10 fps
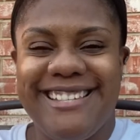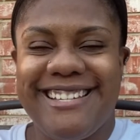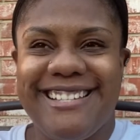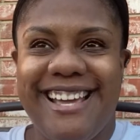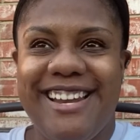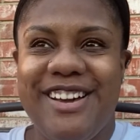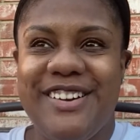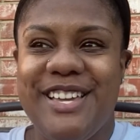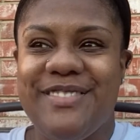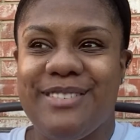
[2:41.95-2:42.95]
because I know
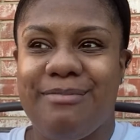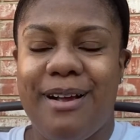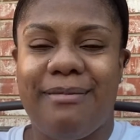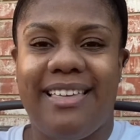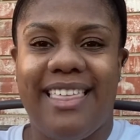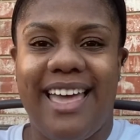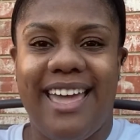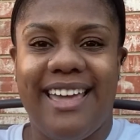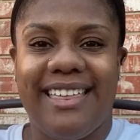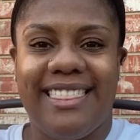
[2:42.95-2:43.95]
he was probably
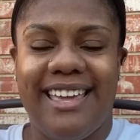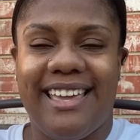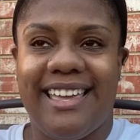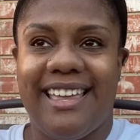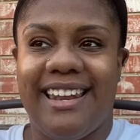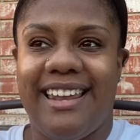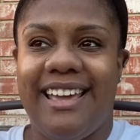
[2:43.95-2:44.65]
like thinking,